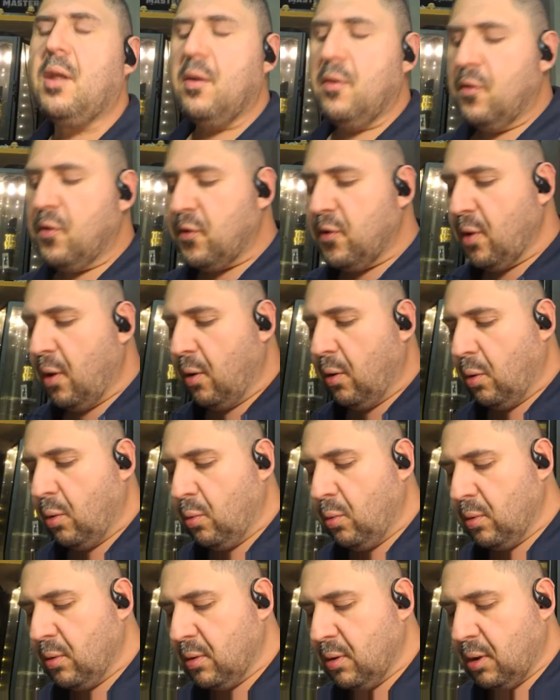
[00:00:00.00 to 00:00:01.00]

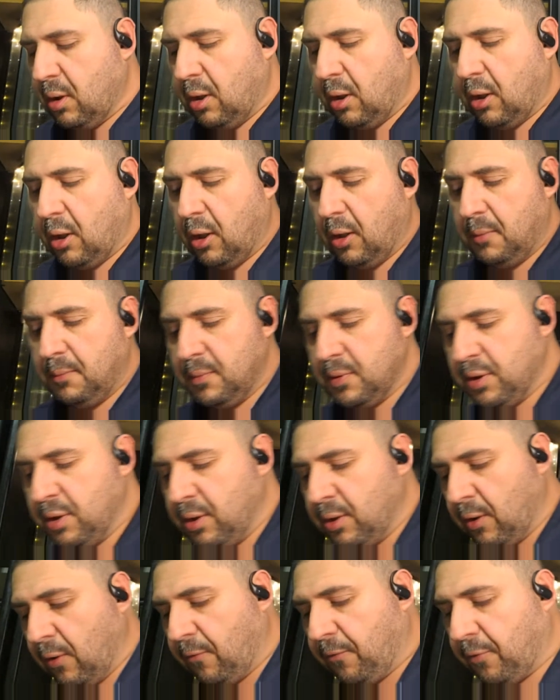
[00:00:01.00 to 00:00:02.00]
So
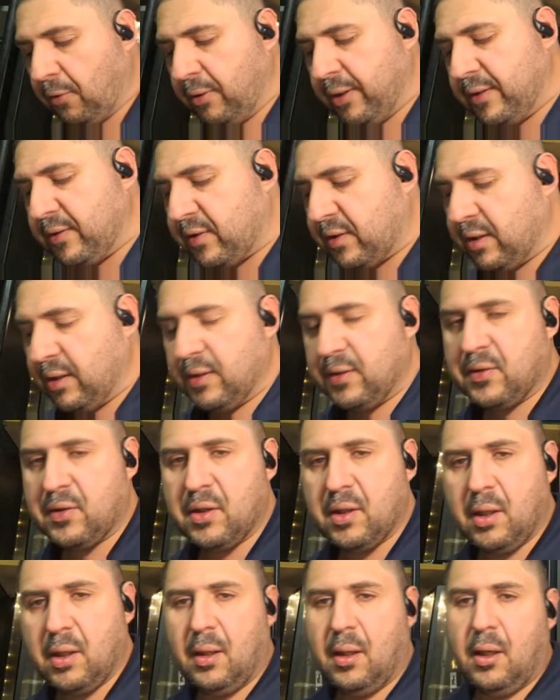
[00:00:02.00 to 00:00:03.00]
for instance,
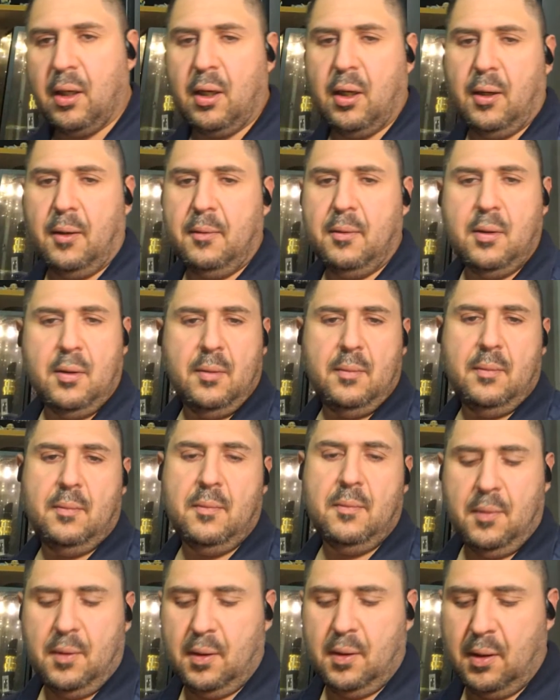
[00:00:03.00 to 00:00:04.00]
well,
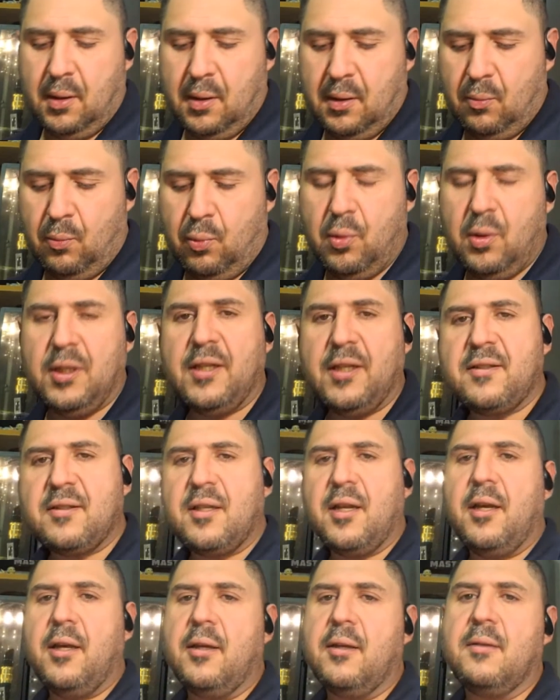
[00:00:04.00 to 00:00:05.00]
let's
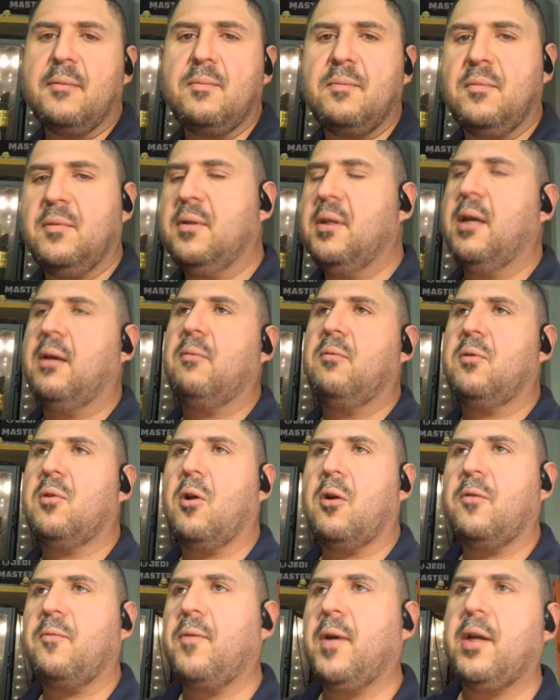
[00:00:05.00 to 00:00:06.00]
take
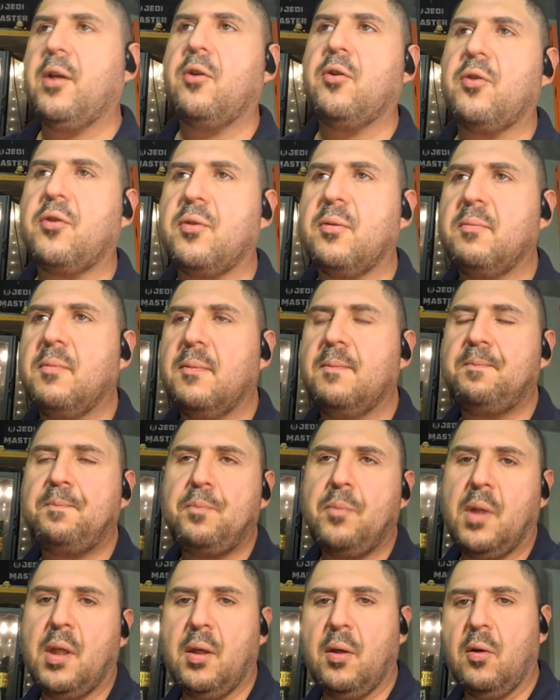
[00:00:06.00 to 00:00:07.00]
Darth Vader's
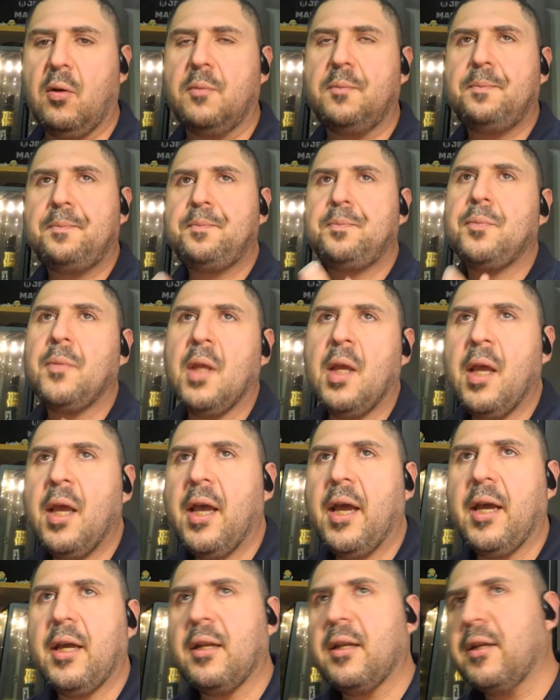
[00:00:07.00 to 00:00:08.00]
hilt
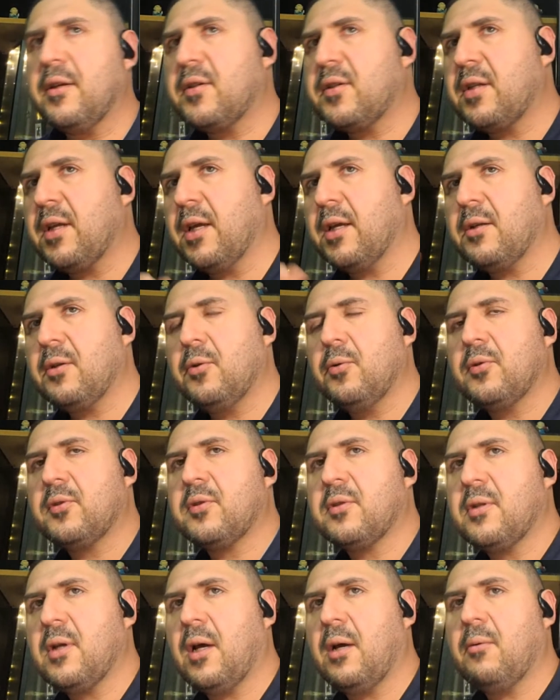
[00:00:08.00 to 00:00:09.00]
and let's take Luke
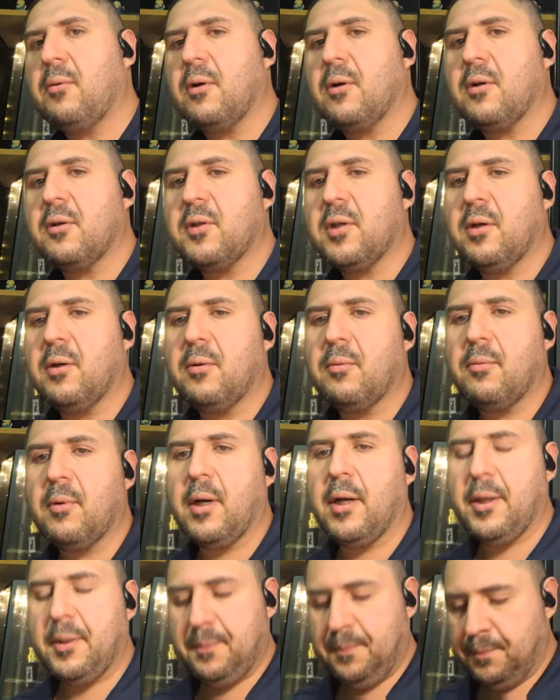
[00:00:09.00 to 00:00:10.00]
Skywalker's hilt,
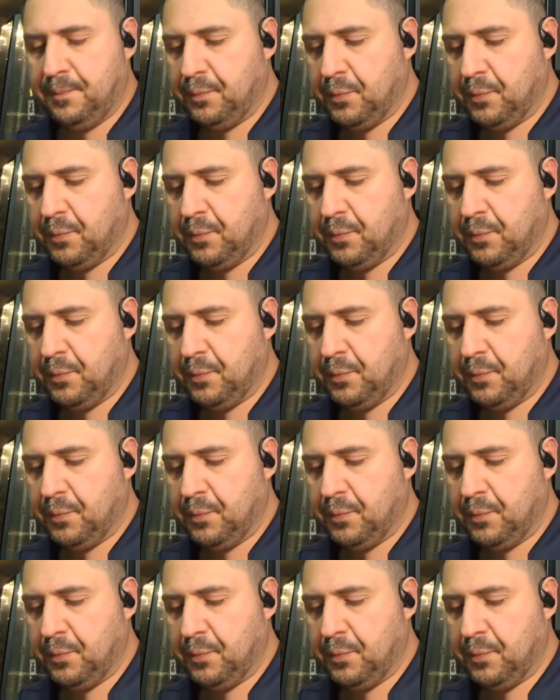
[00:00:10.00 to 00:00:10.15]
right?